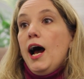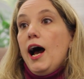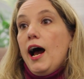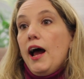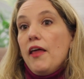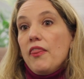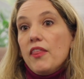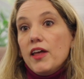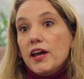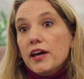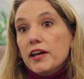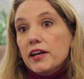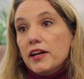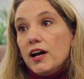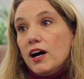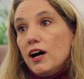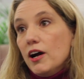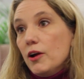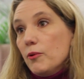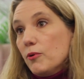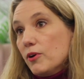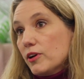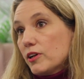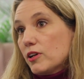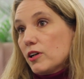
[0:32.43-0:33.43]
And then
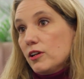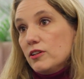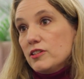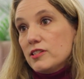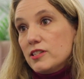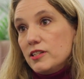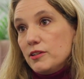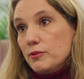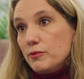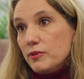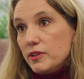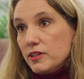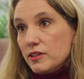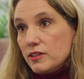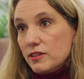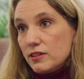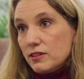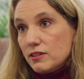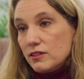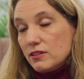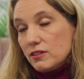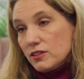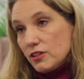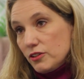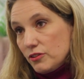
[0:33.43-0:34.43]
I worked closely with
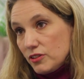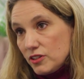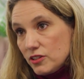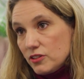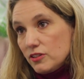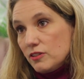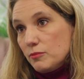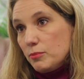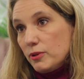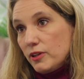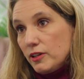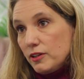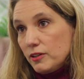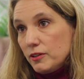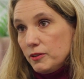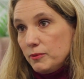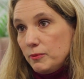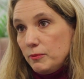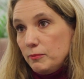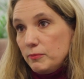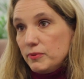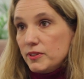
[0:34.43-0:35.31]
Tony Juniper,